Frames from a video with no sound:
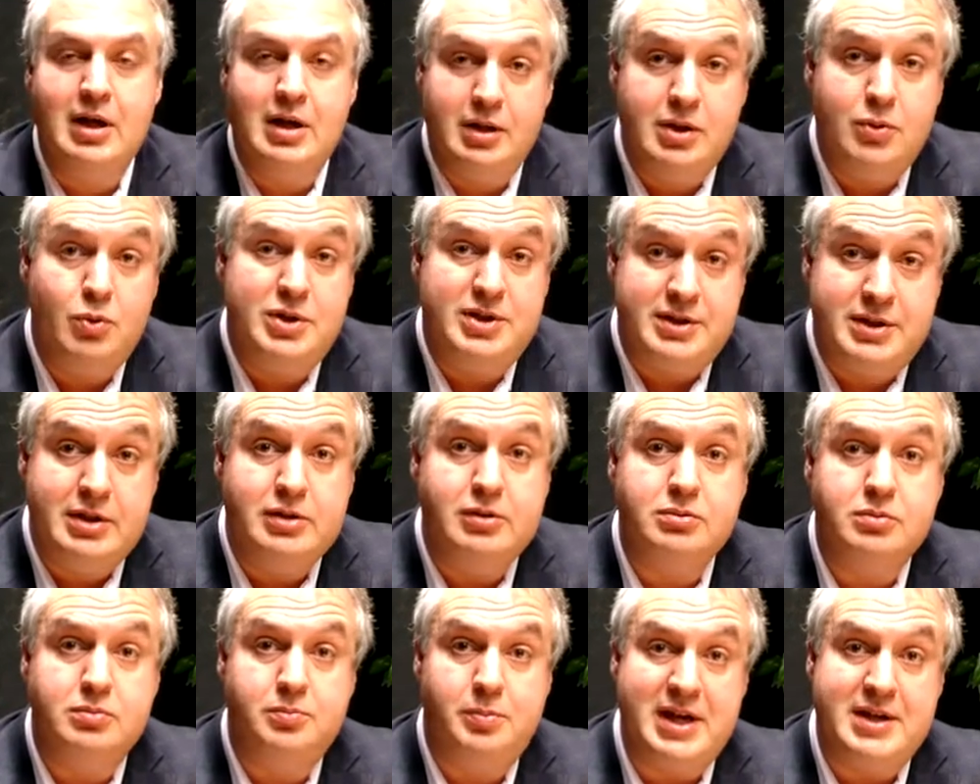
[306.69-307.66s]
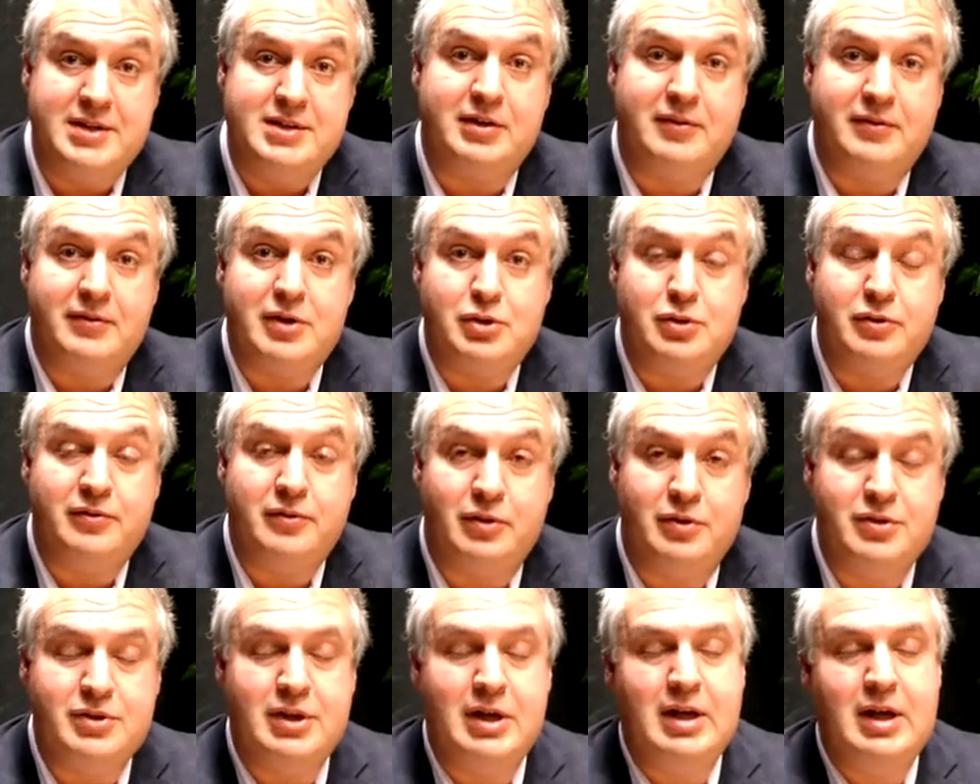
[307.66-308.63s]
They were still basic feature
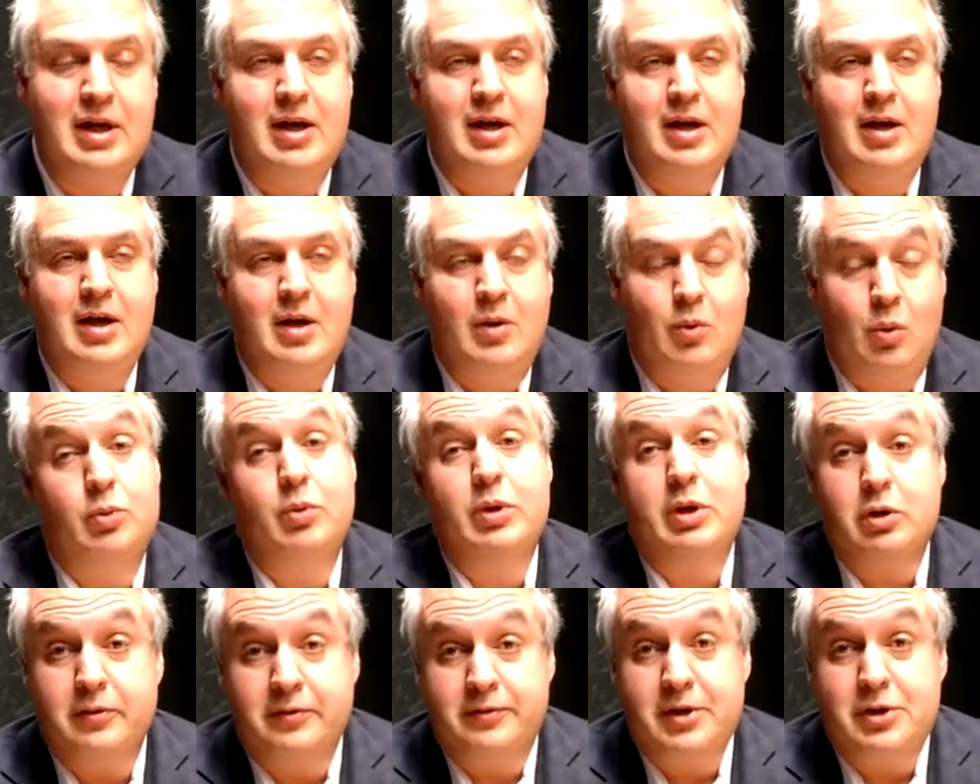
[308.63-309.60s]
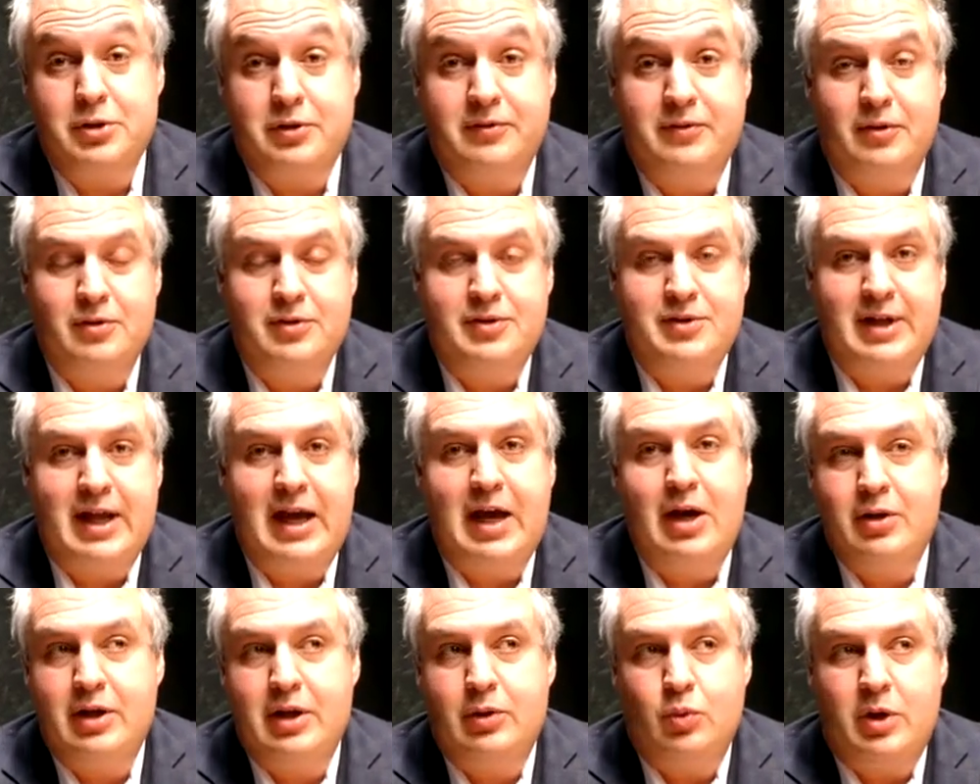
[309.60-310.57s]
phones, what we call feature phones.
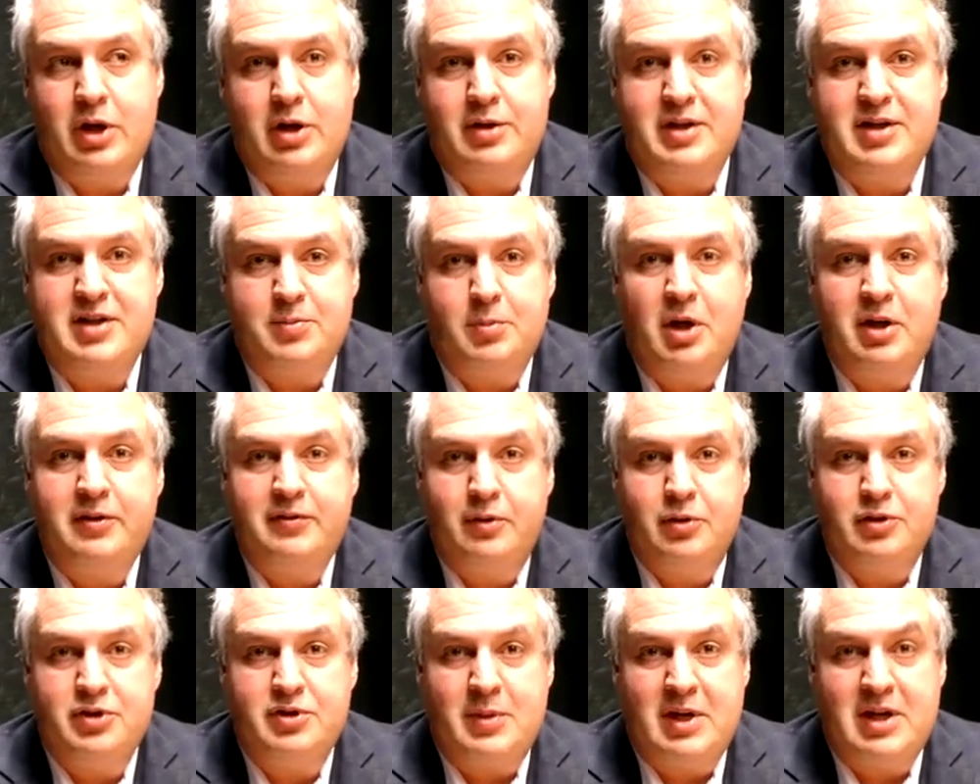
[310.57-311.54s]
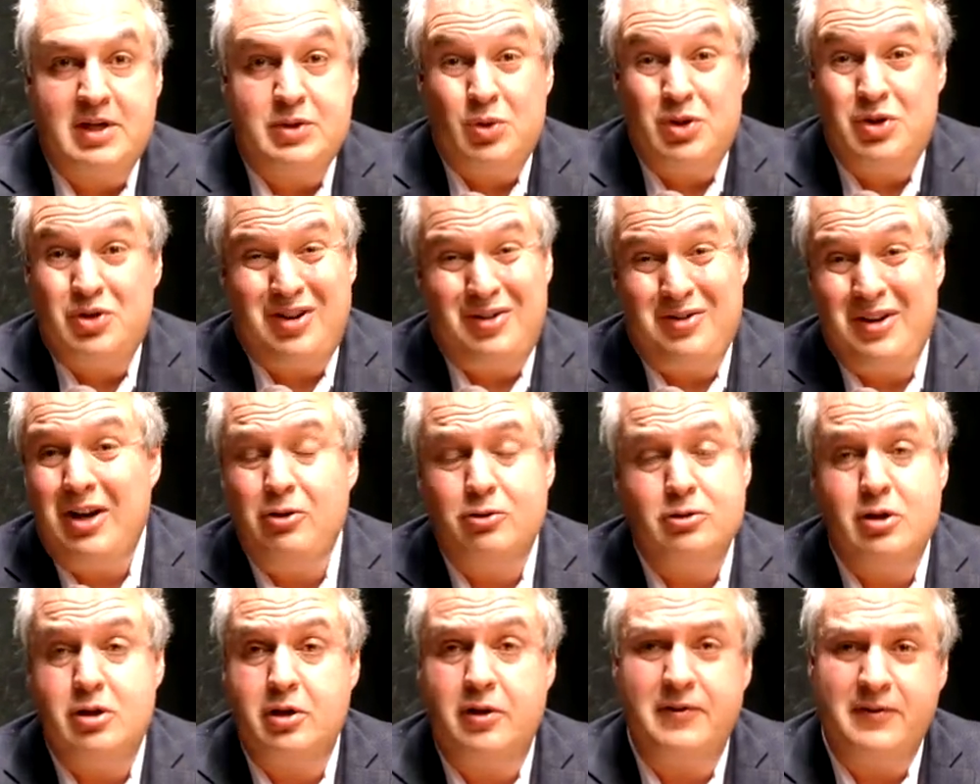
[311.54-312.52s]
Now that we're in the smartphone space, which are no
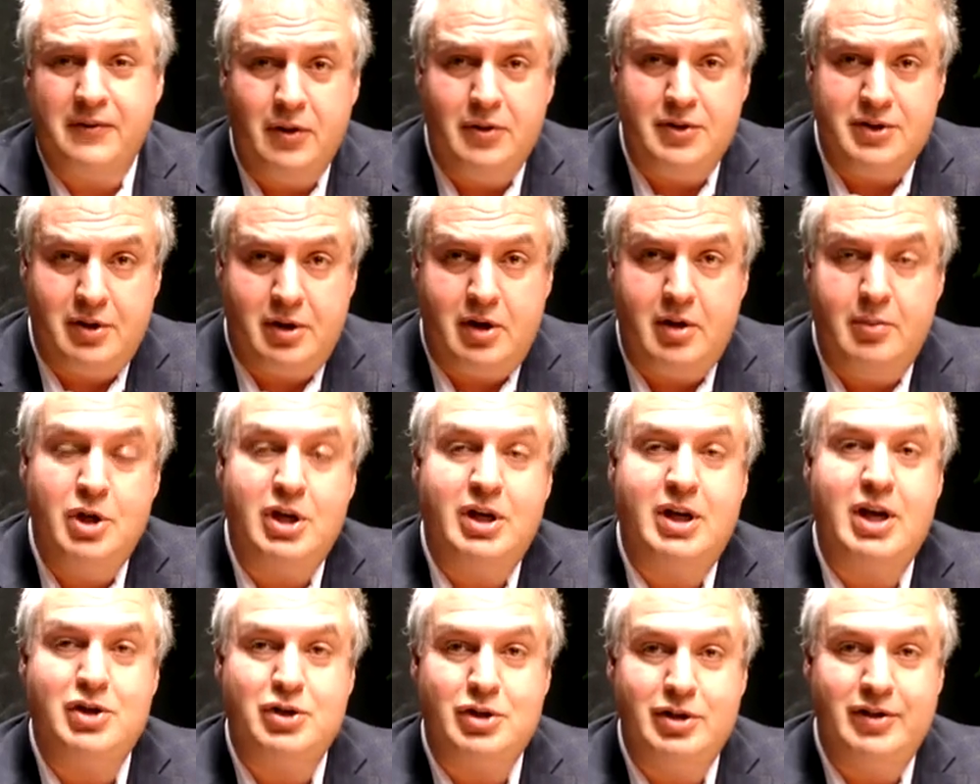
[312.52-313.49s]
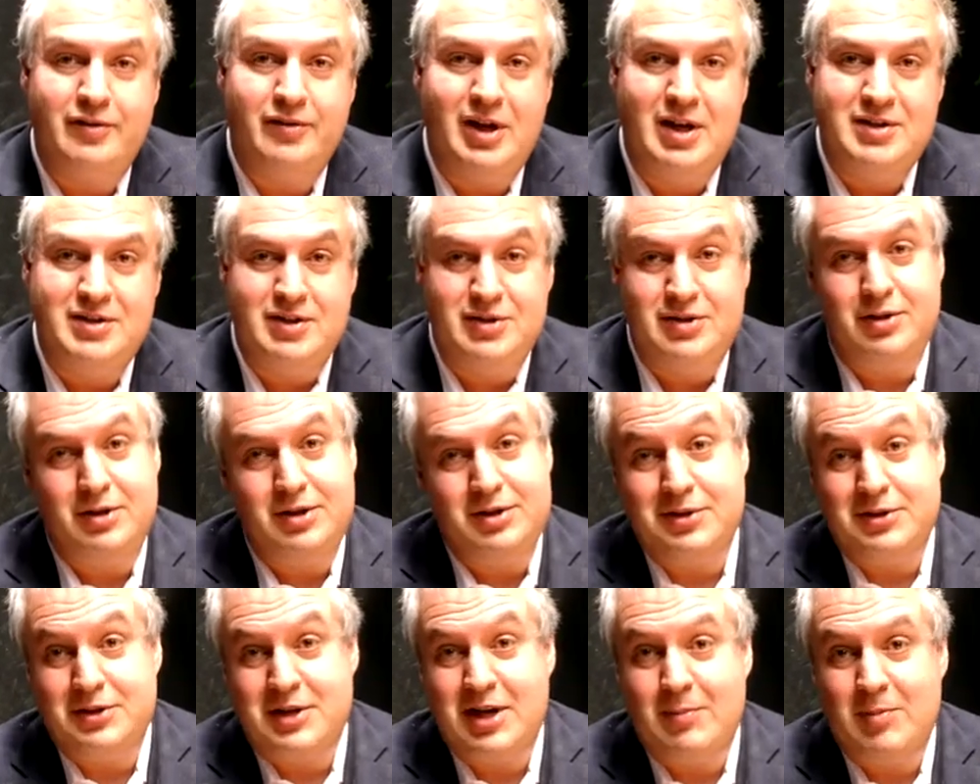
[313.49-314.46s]
longer phones, they're communication devices, they're
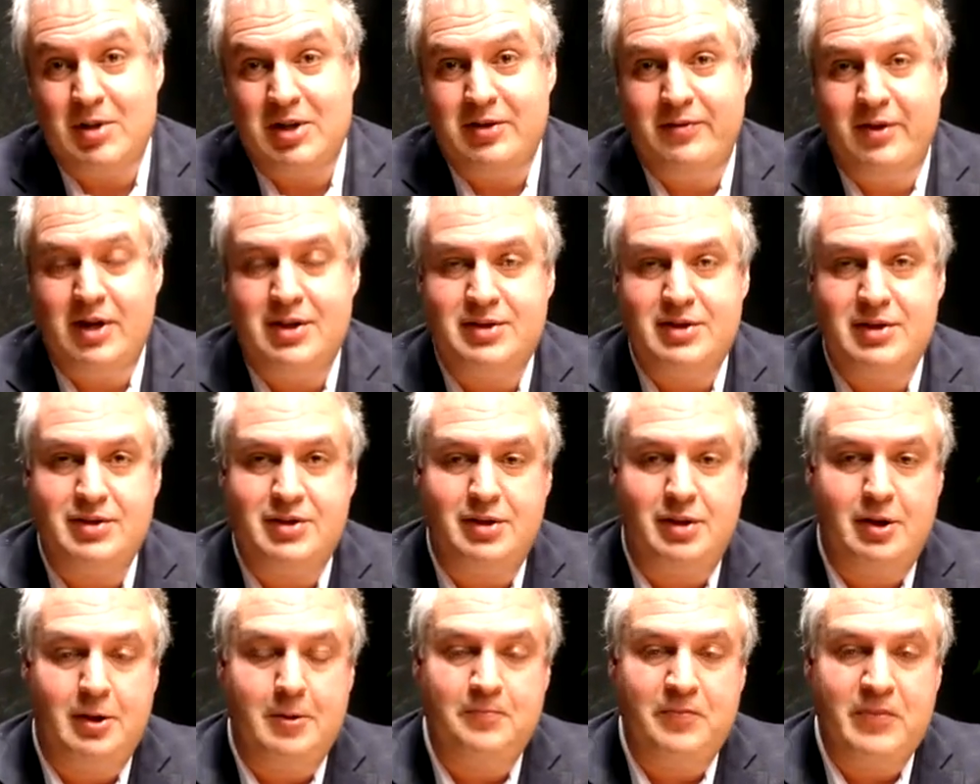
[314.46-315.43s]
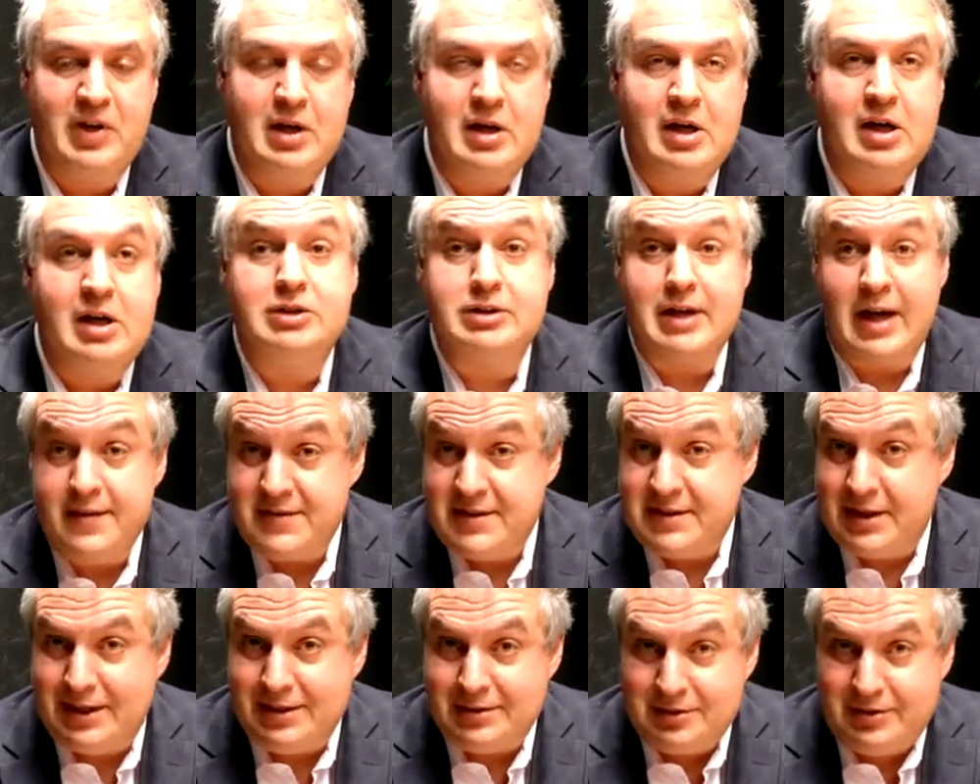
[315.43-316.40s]
entertainment devices, they're
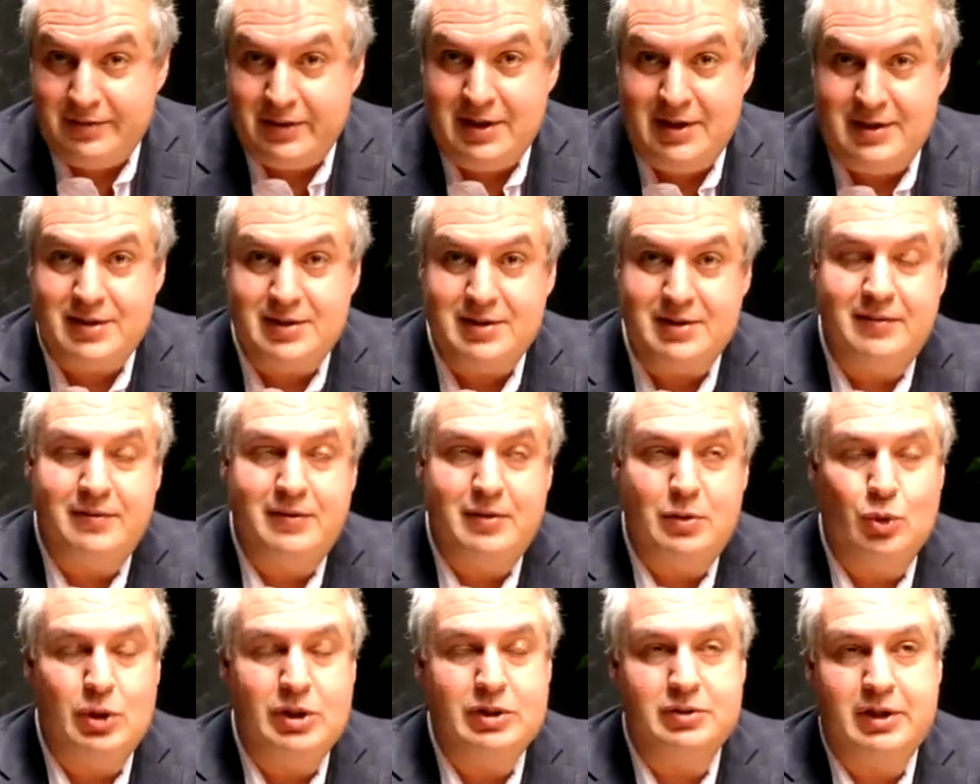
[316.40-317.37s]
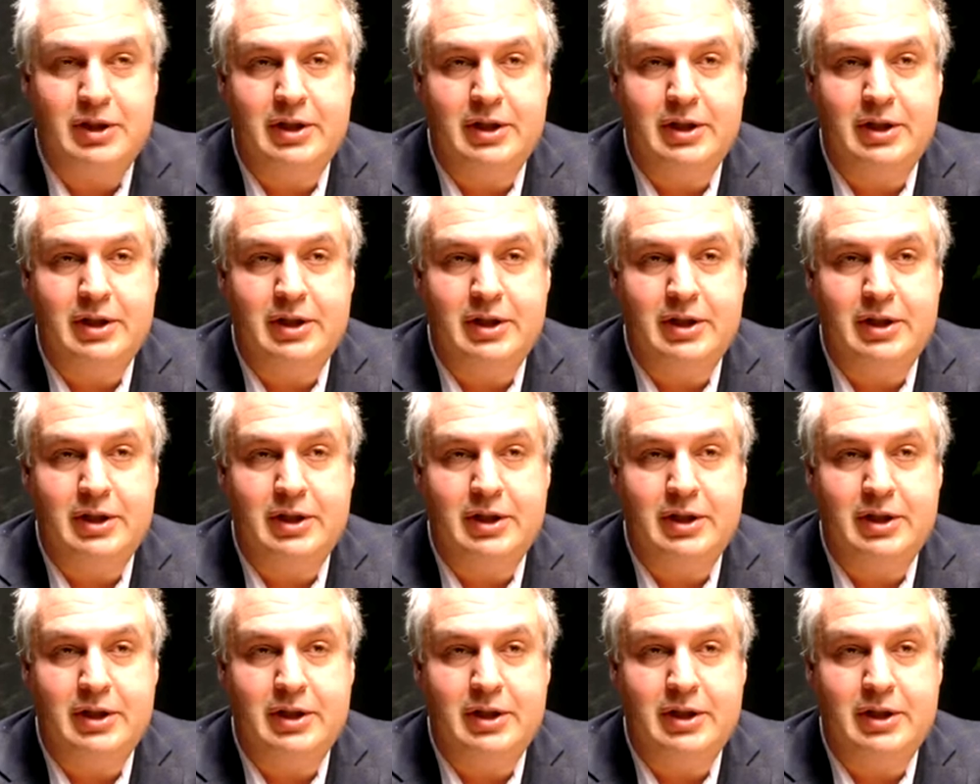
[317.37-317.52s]
lifestyle devices, if you will